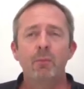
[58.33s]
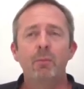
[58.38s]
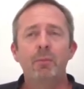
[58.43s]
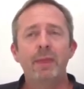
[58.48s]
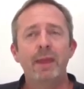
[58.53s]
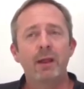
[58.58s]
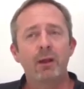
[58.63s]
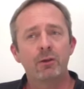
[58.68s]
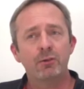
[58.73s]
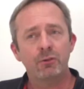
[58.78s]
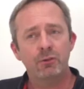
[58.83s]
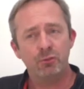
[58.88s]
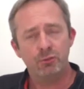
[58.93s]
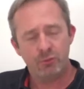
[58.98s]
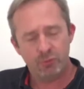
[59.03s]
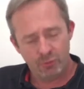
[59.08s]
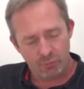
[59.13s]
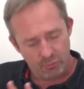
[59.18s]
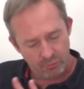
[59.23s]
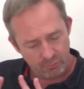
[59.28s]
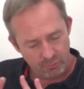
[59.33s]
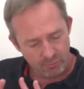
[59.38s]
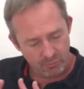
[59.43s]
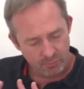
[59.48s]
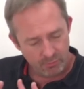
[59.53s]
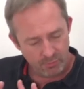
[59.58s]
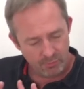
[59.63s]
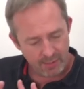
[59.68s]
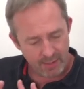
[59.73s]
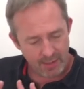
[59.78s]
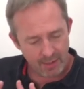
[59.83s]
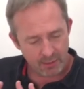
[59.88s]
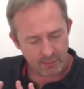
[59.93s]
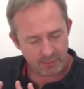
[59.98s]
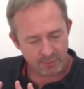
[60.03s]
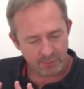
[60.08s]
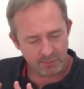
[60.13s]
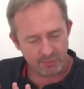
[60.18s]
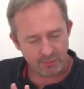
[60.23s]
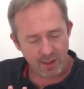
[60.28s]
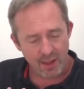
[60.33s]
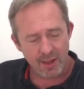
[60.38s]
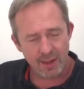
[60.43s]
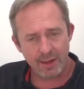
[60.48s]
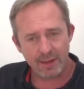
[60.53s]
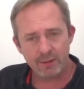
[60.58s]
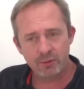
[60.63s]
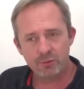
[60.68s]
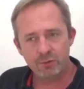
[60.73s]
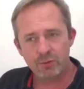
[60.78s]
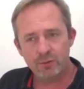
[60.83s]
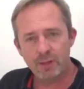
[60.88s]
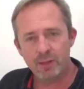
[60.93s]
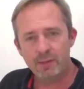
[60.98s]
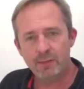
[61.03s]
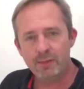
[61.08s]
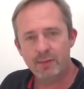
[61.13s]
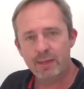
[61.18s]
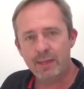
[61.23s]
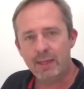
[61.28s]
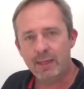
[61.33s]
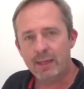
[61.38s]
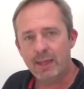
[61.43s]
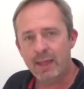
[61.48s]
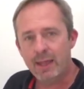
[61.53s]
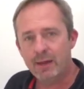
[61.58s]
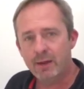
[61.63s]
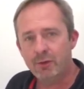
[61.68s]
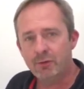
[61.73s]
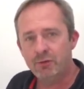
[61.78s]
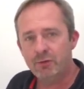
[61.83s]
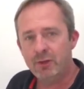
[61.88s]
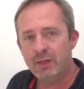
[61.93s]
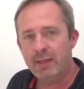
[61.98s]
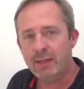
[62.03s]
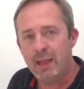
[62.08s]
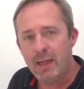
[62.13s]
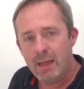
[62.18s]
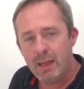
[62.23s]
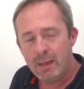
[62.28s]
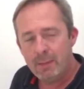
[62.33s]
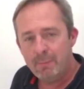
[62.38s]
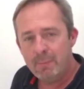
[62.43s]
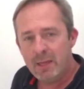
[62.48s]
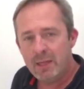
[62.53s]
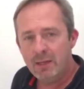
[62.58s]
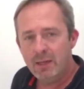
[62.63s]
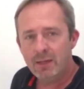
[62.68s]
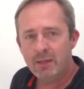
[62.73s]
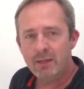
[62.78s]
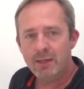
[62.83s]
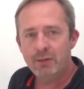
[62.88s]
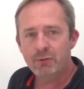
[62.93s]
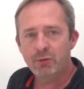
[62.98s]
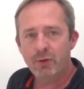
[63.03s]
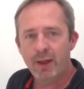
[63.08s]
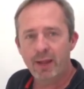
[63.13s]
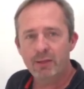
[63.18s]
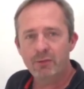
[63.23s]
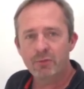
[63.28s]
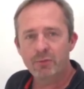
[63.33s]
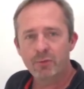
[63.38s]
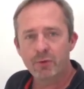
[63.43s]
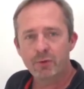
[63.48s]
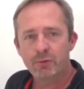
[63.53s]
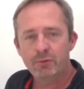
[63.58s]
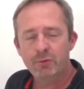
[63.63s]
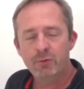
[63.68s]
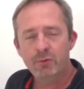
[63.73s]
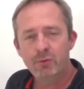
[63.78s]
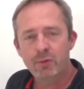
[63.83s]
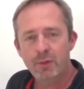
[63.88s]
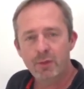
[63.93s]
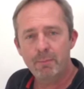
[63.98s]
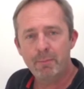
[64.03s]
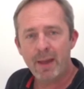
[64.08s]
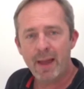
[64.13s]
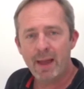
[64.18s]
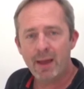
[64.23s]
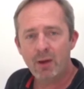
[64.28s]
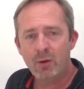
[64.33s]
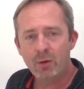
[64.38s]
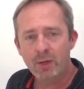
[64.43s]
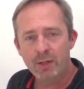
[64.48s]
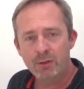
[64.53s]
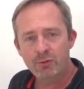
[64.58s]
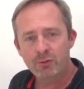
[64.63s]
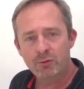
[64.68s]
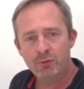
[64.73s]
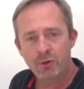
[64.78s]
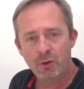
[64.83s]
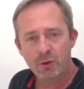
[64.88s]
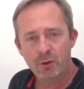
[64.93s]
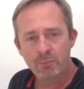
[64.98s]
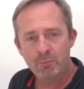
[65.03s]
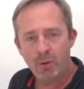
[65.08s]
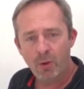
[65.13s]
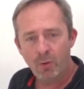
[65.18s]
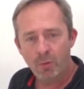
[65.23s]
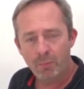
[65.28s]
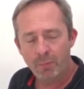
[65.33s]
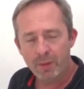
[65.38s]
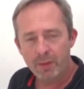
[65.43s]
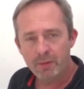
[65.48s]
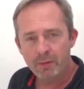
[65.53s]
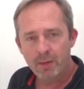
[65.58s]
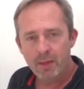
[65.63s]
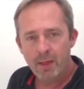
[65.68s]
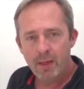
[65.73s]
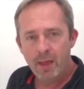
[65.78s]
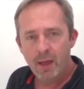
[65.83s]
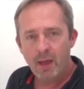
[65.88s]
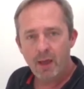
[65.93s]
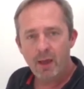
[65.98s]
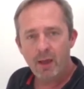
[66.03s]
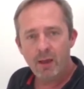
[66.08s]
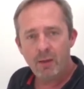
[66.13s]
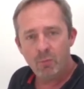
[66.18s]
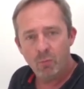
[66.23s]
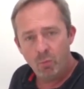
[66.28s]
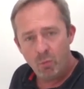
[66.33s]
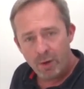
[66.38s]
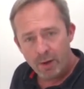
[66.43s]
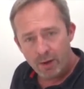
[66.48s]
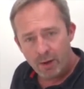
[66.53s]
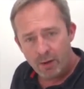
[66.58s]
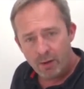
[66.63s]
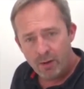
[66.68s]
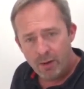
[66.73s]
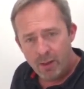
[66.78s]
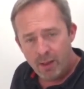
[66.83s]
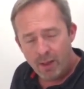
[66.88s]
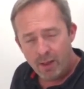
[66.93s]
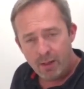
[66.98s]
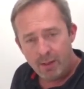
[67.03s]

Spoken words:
They are designed so that the energy immediately transfers to bow and stern pulpit where